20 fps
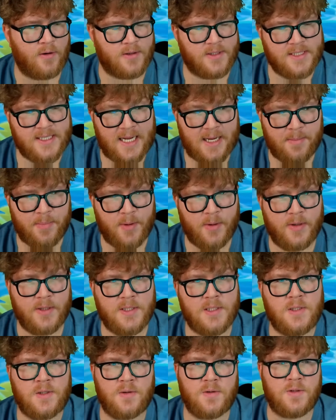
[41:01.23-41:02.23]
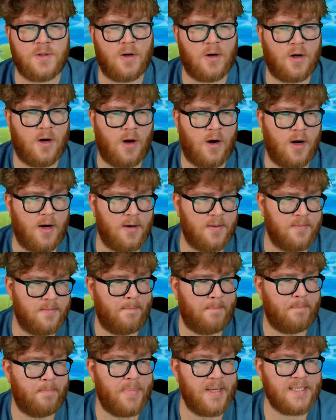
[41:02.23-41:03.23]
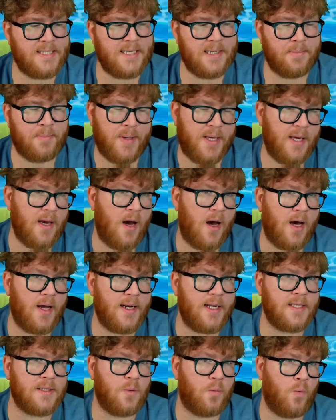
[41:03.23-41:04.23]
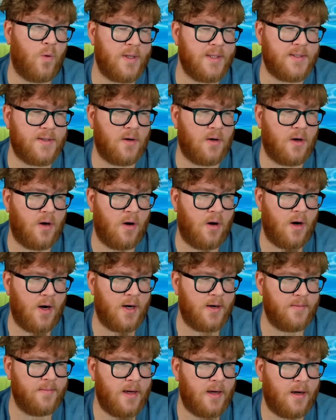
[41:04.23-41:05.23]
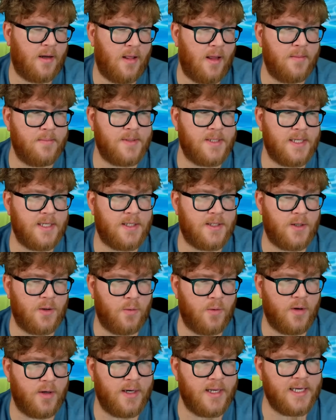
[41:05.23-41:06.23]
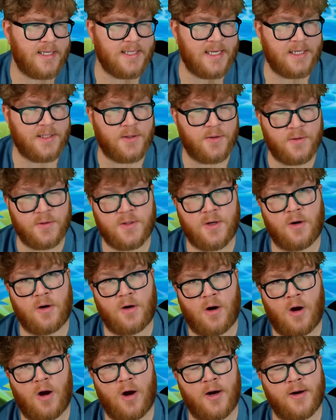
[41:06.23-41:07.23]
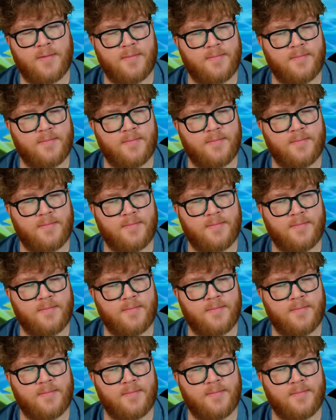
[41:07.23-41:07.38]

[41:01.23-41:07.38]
Stapler is a 2-star card. Busy Peon is a 1-star card. Clumsy Steward is a 2-star card.